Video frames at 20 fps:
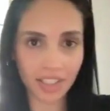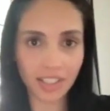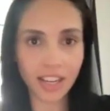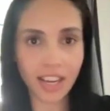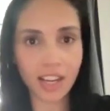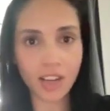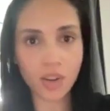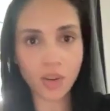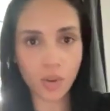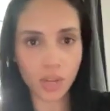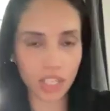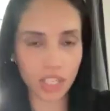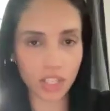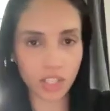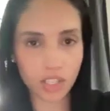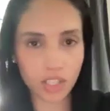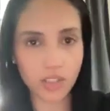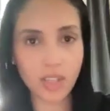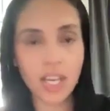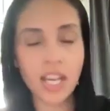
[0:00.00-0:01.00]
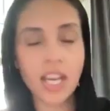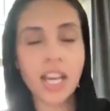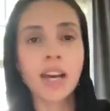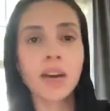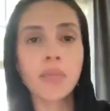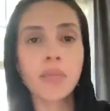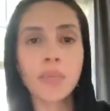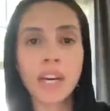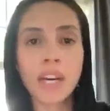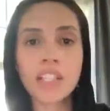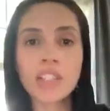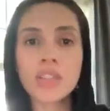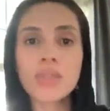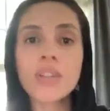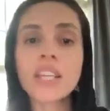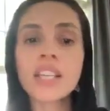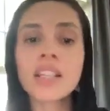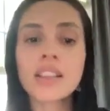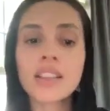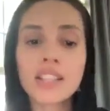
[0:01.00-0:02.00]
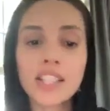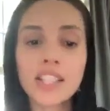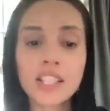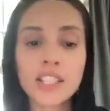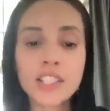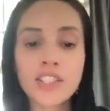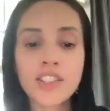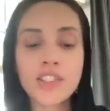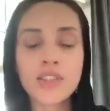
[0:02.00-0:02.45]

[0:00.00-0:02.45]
They're not going to, but you can learn